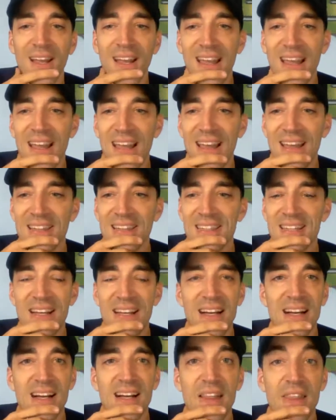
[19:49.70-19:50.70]
And
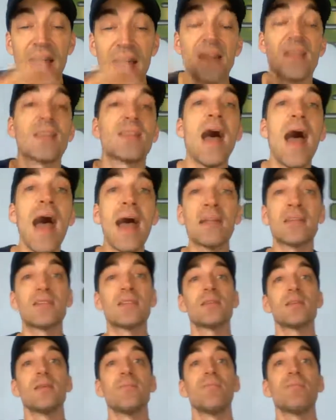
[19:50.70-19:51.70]
that is
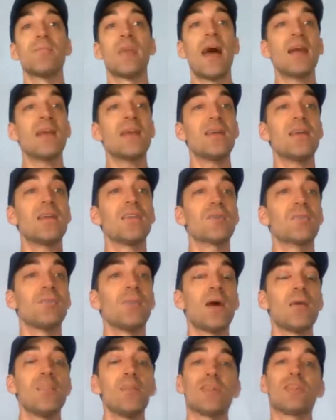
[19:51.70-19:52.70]
that. That is
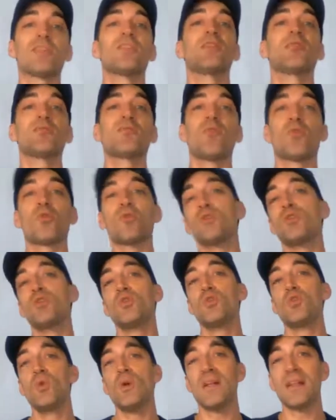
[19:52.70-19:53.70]
my message for
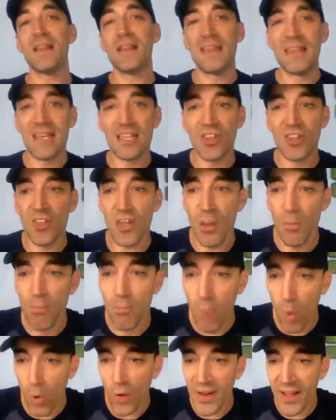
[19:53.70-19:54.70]
you this
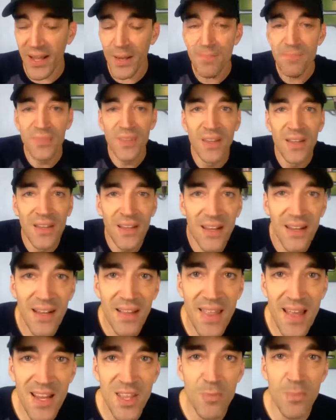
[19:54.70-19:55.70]
morning.
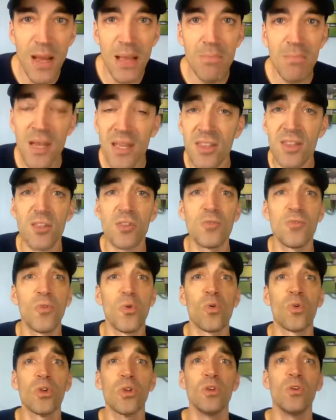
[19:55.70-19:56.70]
That is my message
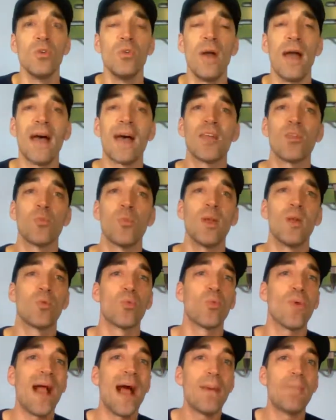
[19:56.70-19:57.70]
for you as we
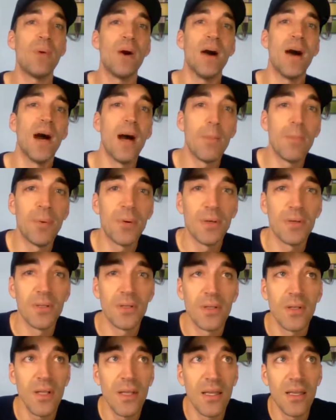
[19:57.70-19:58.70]
wrap up
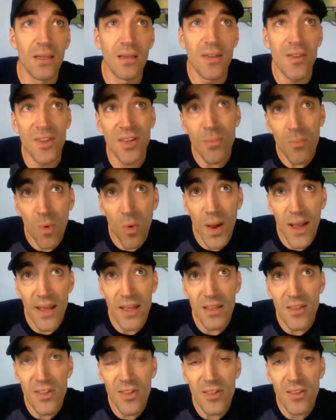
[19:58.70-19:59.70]
in some
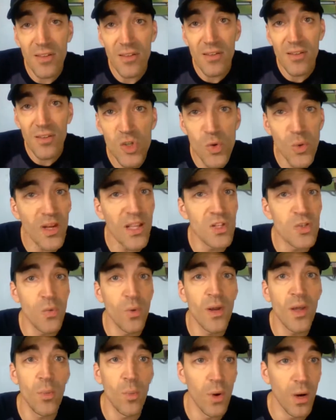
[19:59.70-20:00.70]
ways
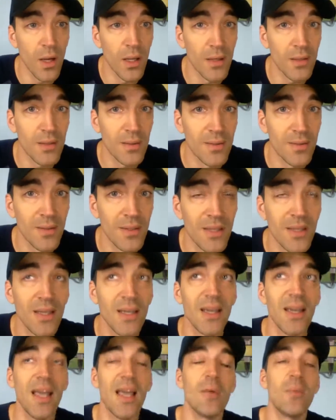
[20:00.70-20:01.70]
2021
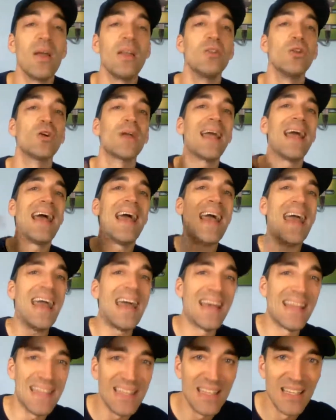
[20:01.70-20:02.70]
and we look
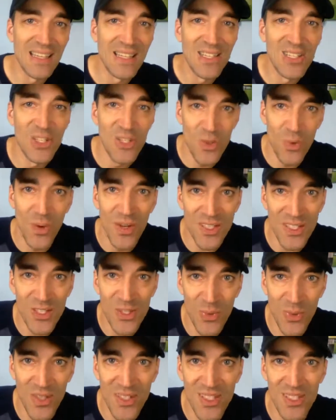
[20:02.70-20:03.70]
ahead to
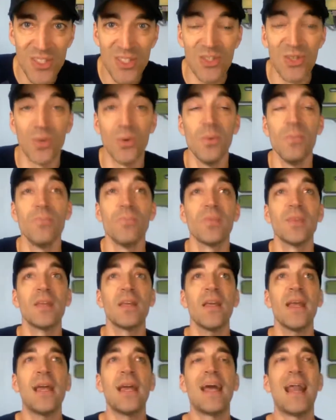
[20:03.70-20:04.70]
2022,
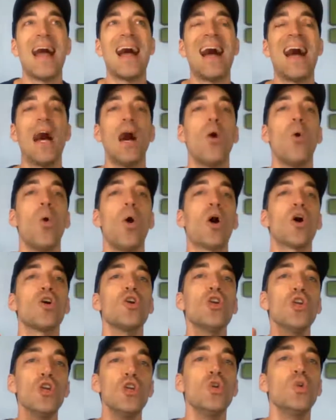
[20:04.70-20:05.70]
and how are
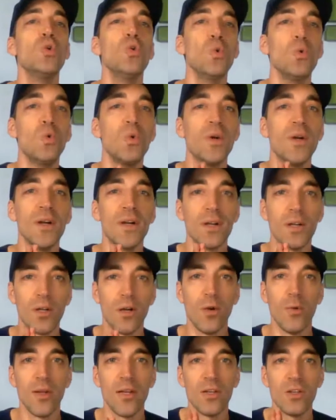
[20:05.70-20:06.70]
you
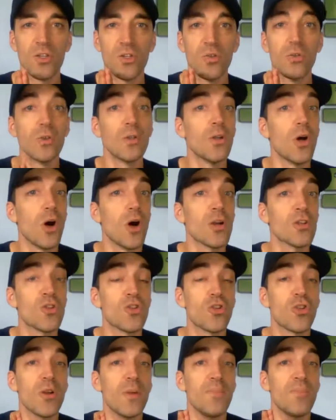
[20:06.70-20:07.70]
going to
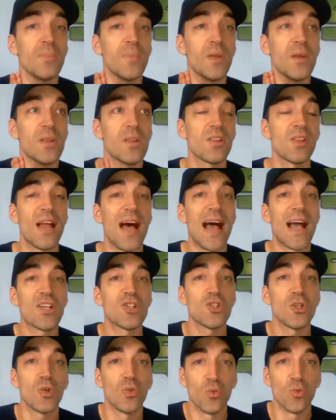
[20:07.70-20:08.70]
launch
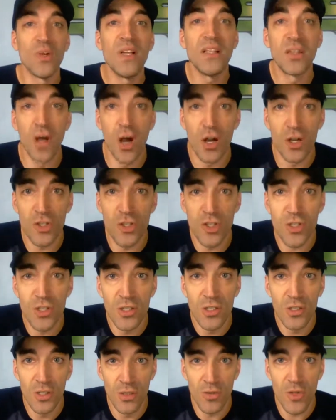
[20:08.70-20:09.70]
slash relaunch
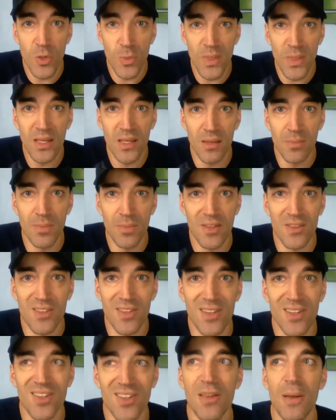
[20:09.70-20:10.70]
your speaking
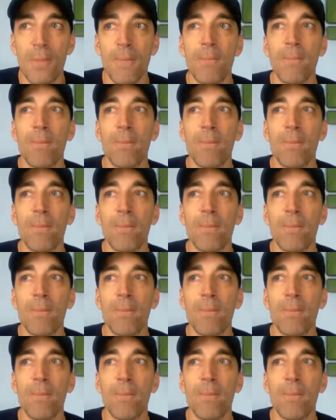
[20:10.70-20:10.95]
business?